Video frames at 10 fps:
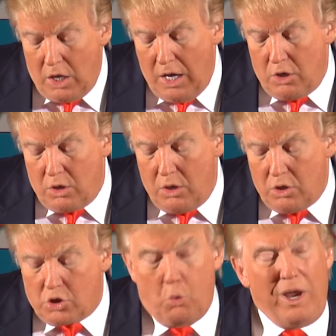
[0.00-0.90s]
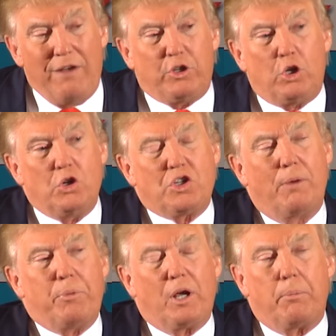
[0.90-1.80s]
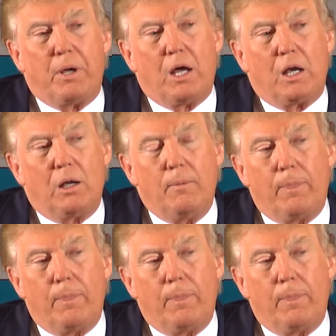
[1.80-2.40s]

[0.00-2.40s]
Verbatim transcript: And so we have to do something about it